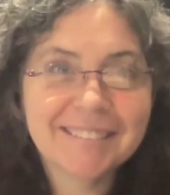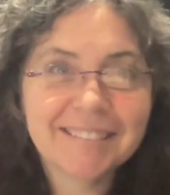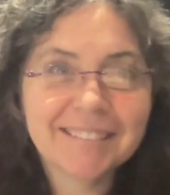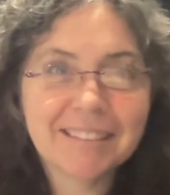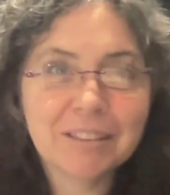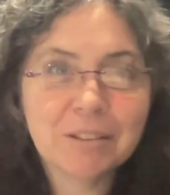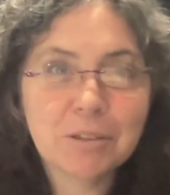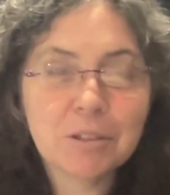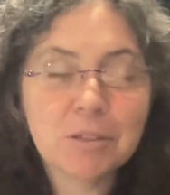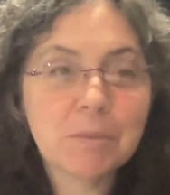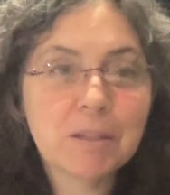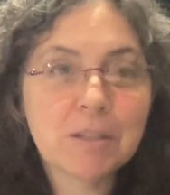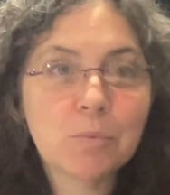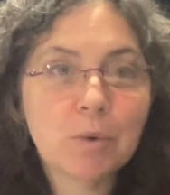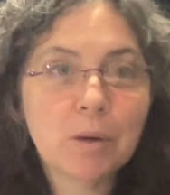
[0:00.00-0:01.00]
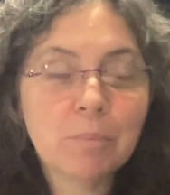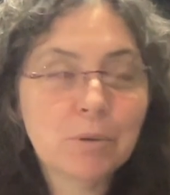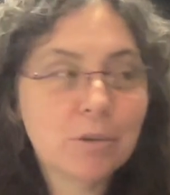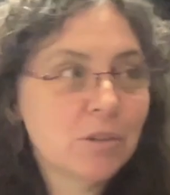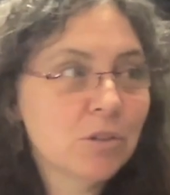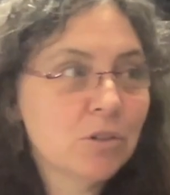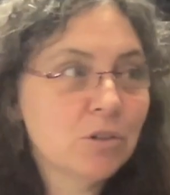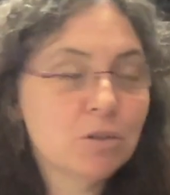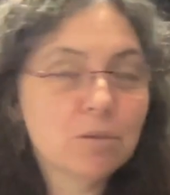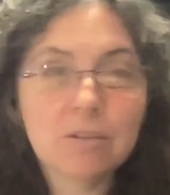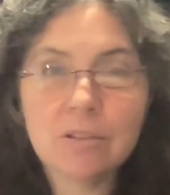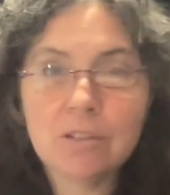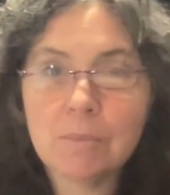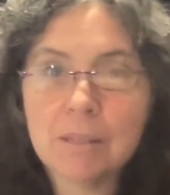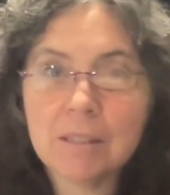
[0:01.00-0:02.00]
Just because one person chooses
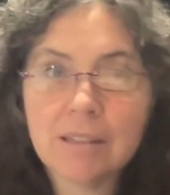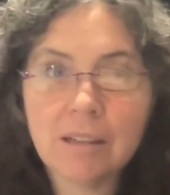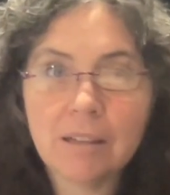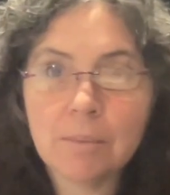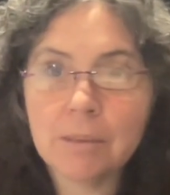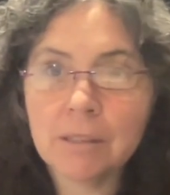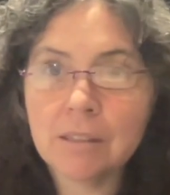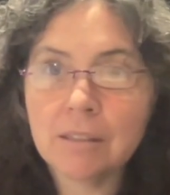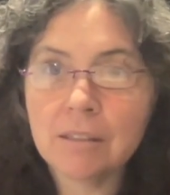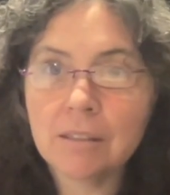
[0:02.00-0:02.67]
to be celibate,